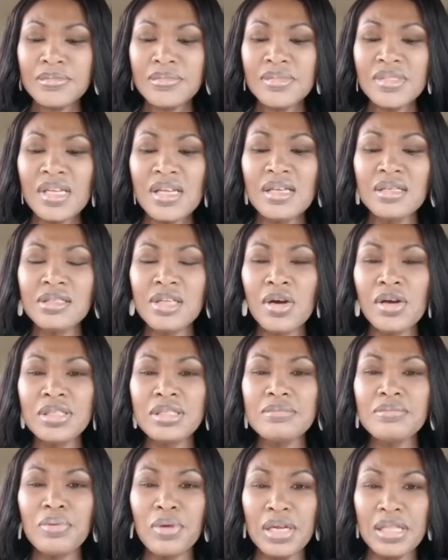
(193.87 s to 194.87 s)
So it's
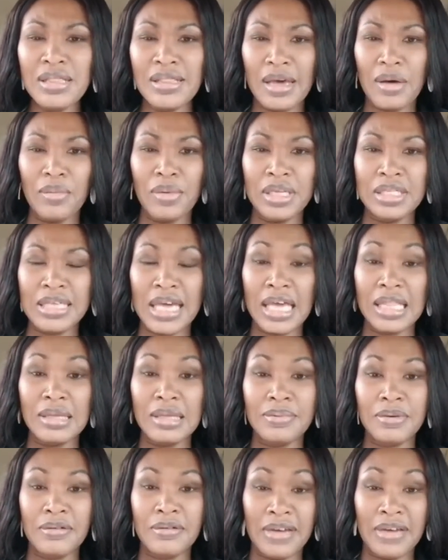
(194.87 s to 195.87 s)
important that we take the
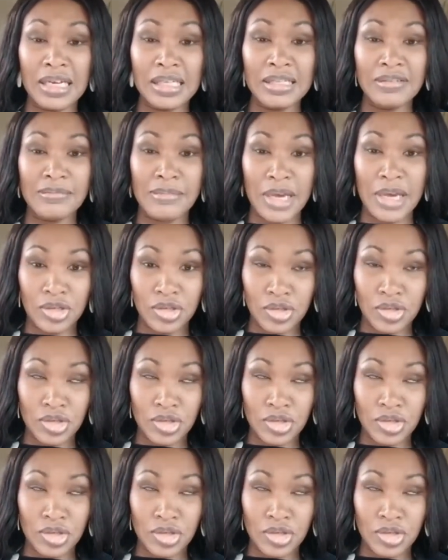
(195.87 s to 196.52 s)
preventative measures.